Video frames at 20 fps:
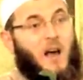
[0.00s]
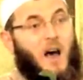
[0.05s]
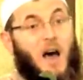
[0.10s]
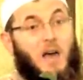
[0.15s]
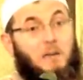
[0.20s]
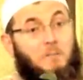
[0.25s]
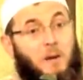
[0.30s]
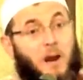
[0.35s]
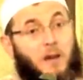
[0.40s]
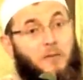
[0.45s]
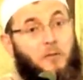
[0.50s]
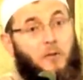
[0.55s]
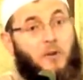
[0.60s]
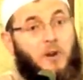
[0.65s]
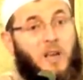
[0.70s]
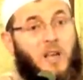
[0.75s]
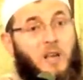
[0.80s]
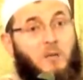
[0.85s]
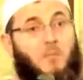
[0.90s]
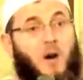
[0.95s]
I pray
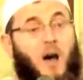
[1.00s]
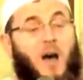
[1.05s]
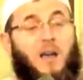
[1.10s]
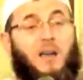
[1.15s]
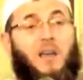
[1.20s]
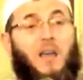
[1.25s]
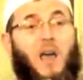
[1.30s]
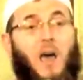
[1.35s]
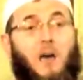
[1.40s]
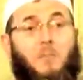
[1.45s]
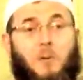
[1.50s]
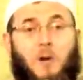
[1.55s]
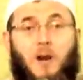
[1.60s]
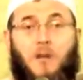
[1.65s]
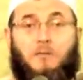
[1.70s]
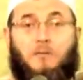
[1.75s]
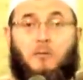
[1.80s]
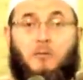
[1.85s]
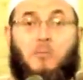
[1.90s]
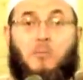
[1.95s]
for him. I, I
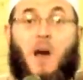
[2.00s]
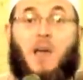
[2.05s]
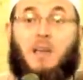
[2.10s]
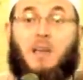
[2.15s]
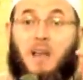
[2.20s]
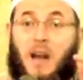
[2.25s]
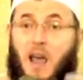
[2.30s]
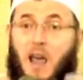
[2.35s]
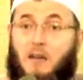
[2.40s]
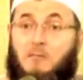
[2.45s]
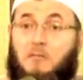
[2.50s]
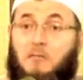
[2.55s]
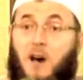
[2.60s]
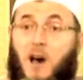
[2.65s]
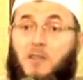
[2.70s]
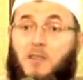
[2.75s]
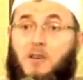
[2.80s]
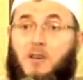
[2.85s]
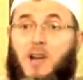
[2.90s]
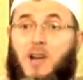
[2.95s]
pray for my
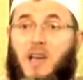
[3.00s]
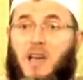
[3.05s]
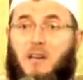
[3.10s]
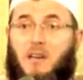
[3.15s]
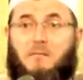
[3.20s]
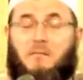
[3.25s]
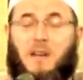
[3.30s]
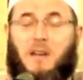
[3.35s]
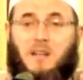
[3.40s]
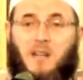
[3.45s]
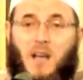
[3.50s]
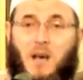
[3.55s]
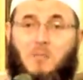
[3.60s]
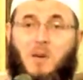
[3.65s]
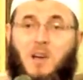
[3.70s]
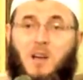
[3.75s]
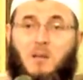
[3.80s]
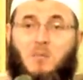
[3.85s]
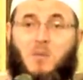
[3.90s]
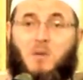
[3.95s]
grandfather. Every time
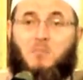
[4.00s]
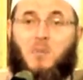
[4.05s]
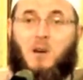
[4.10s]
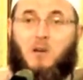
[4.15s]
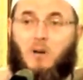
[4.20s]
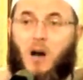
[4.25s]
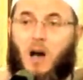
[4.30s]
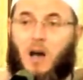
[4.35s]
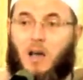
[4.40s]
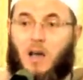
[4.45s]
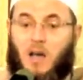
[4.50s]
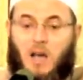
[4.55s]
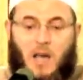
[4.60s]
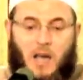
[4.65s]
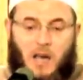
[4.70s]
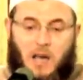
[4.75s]
I remember why.